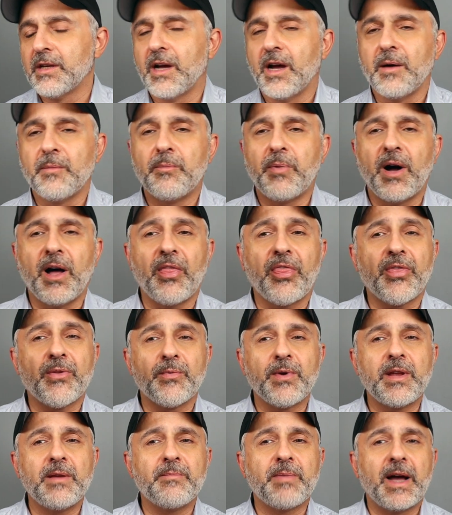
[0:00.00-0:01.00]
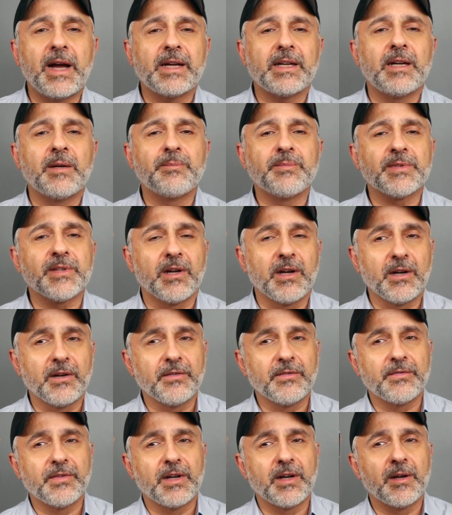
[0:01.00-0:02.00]
uh, bought three backups
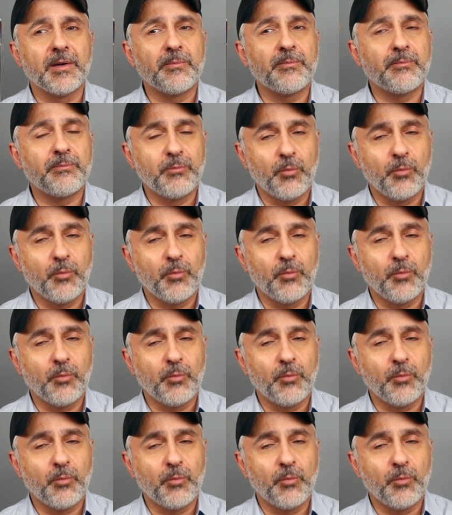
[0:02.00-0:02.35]
of uh,